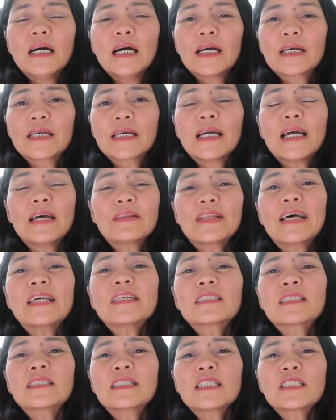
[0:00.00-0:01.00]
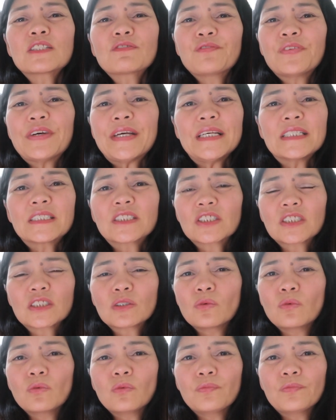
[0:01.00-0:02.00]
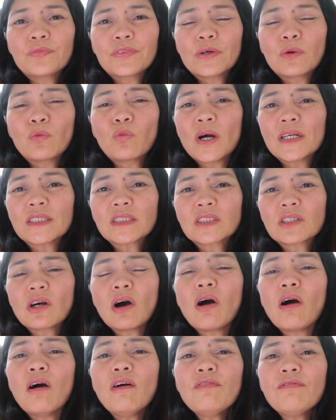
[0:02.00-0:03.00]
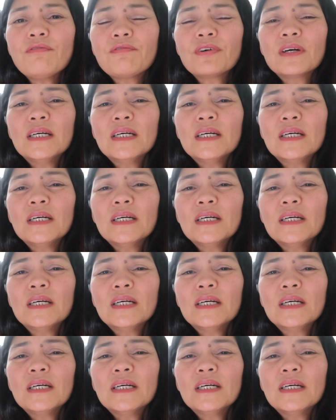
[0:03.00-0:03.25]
okay, and this fee is just the once off,